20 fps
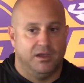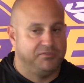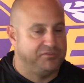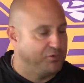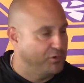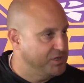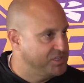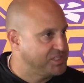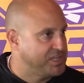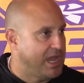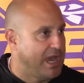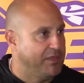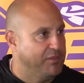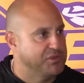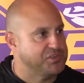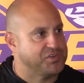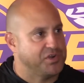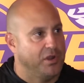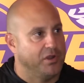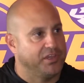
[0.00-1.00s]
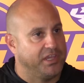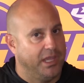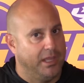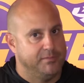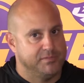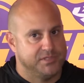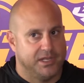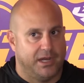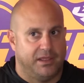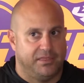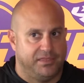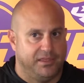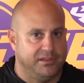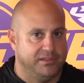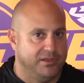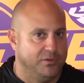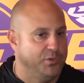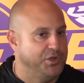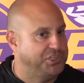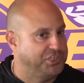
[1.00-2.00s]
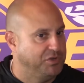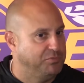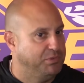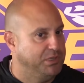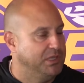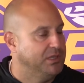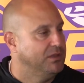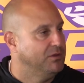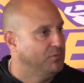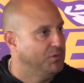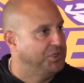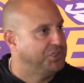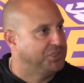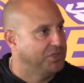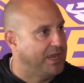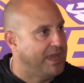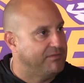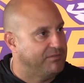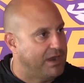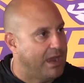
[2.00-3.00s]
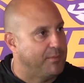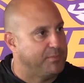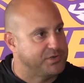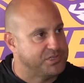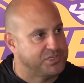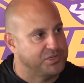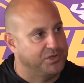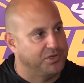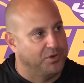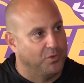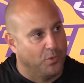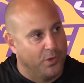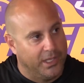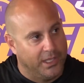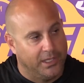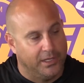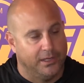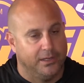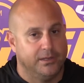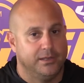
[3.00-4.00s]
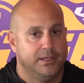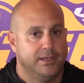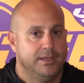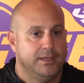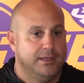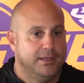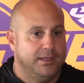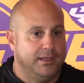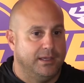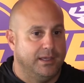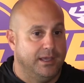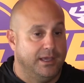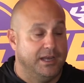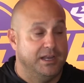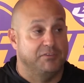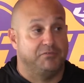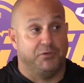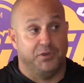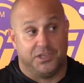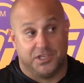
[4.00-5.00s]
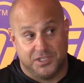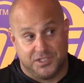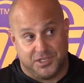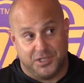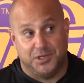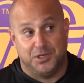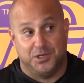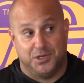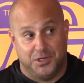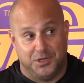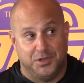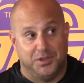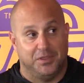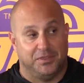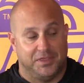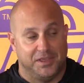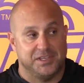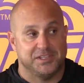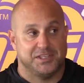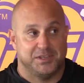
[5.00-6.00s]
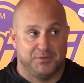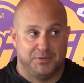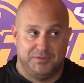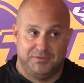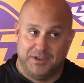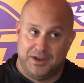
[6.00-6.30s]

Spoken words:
Fort Scott. Those are all games that I think that we should be in. We should have an opportunity to win, and if we continue to do the things that we've